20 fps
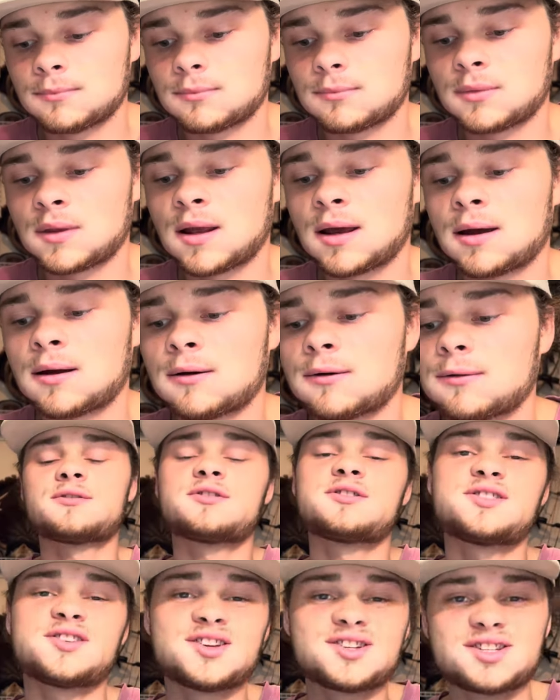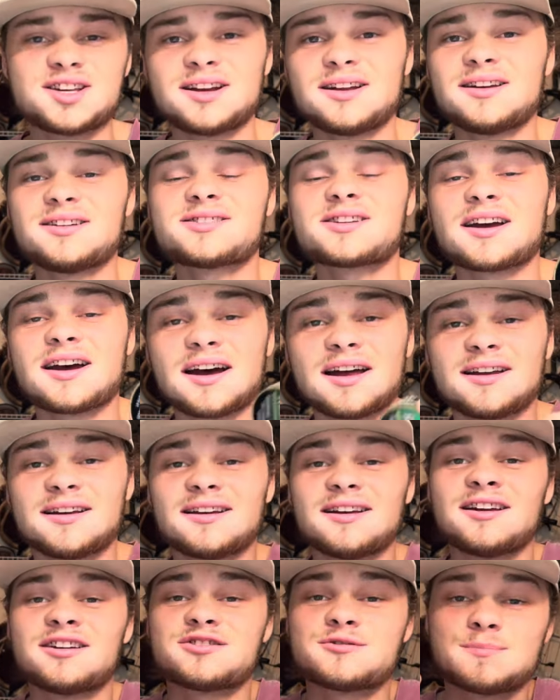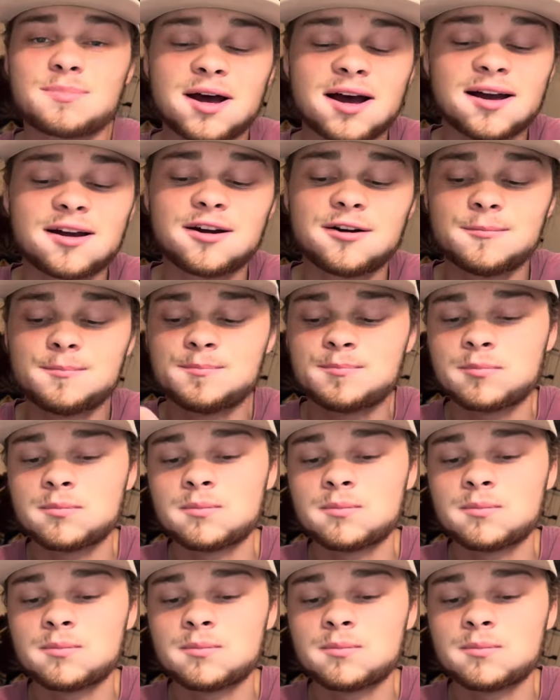Now, since it is kind of expired,